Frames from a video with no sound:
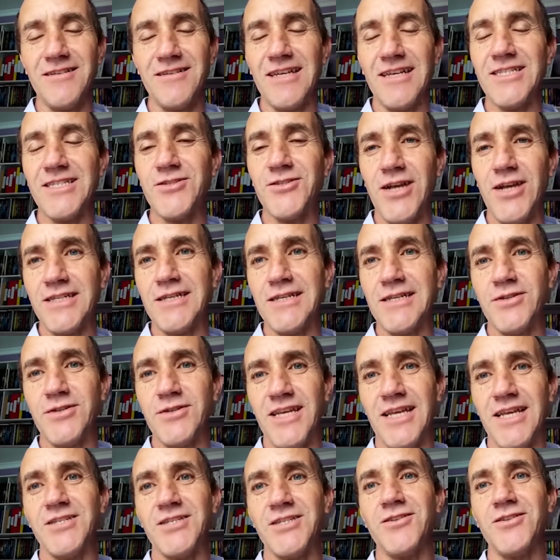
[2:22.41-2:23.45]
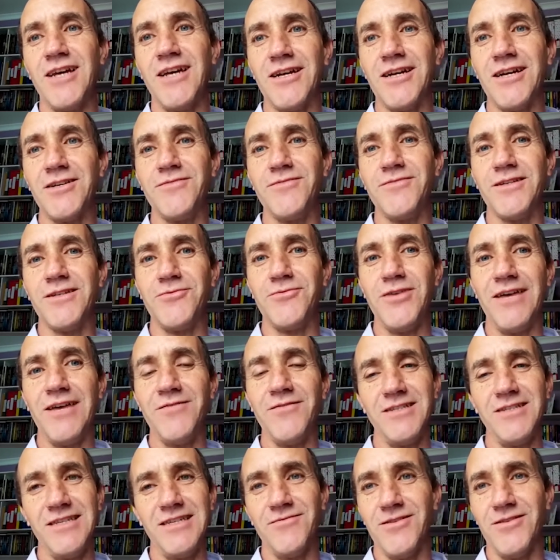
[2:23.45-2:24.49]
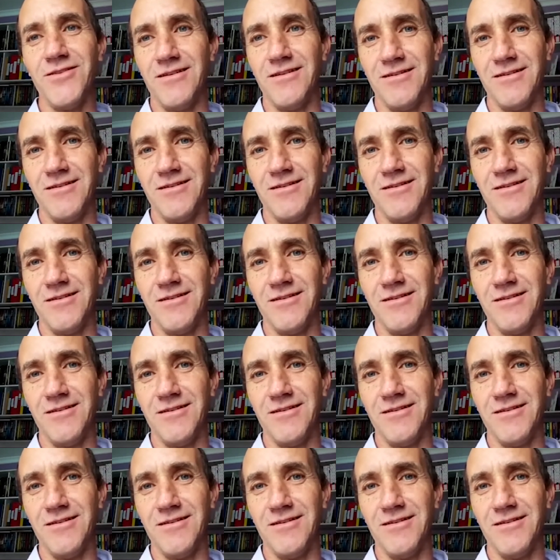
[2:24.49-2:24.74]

extracting potential out of it. We haven't even,